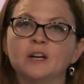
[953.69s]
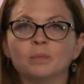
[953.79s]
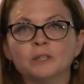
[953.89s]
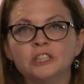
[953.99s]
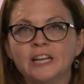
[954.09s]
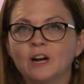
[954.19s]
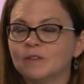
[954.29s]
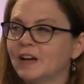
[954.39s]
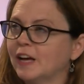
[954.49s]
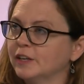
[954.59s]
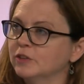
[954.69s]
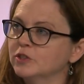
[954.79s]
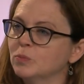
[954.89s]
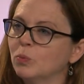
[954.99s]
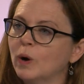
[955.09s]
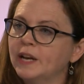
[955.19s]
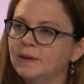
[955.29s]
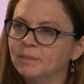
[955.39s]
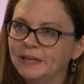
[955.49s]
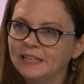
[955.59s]
and appreciate our values and what
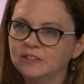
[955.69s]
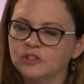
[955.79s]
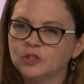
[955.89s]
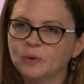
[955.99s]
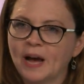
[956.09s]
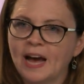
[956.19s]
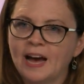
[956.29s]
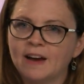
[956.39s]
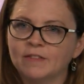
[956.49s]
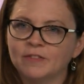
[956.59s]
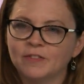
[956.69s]
it means to have